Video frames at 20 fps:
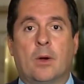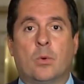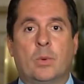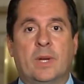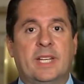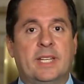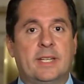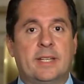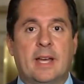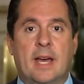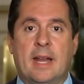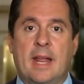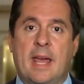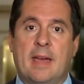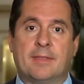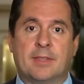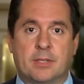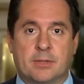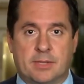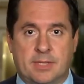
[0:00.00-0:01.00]
We did not
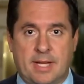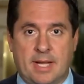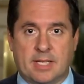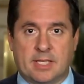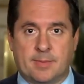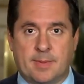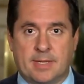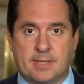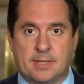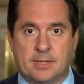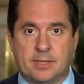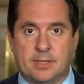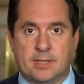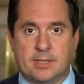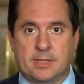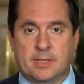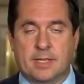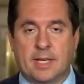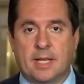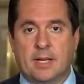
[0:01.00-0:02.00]
have those text
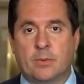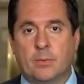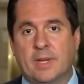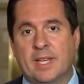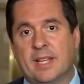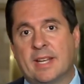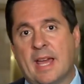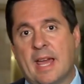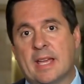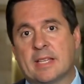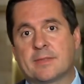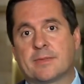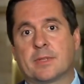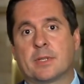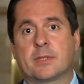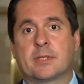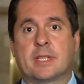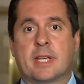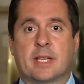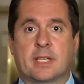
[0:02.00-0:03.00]
messages, and we had asked for
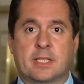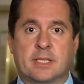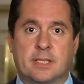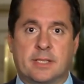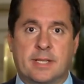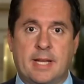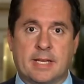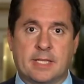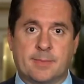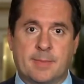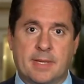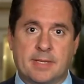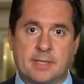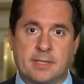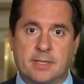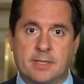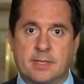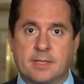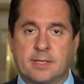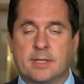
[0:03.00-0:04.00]
those text
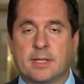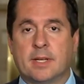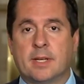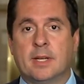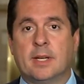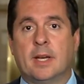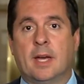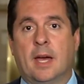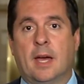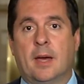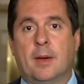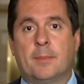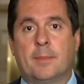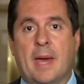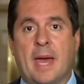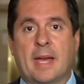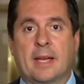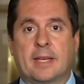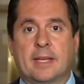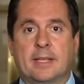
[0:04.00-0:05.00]
messages
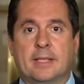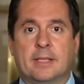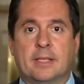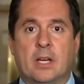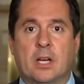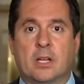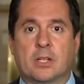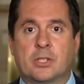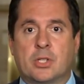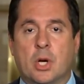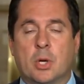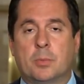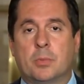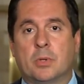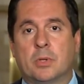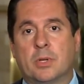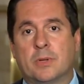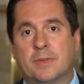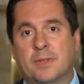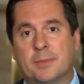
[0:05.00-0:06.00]
back in
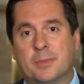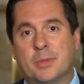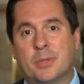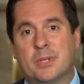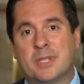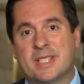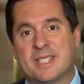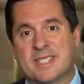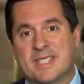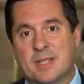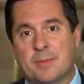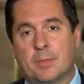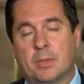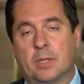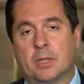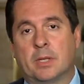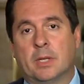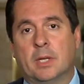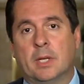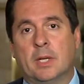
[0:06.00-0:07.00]
October, November, and
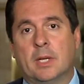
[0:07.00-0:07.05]
December.